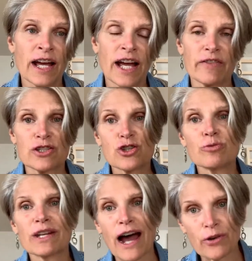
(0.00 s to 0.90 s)
If it's
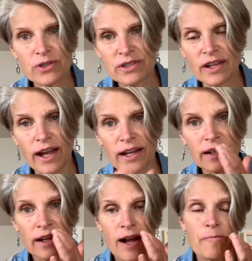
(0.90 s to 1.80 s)
humid
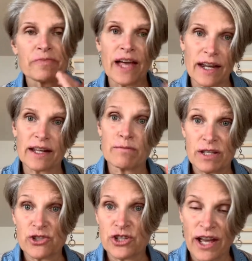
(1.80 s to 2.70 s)
outside, that can
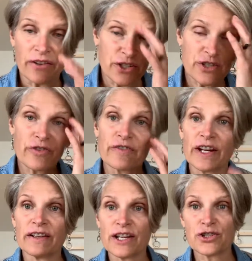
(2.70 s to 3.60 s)
be a challenge for
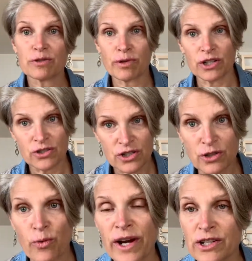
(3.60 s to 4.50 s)
ventilation, but you
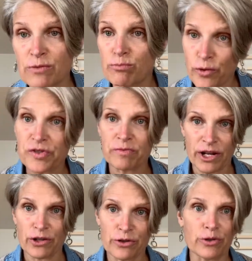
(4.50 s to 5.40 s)
still want to move some
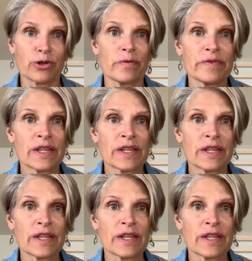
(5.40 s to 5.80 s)
air through.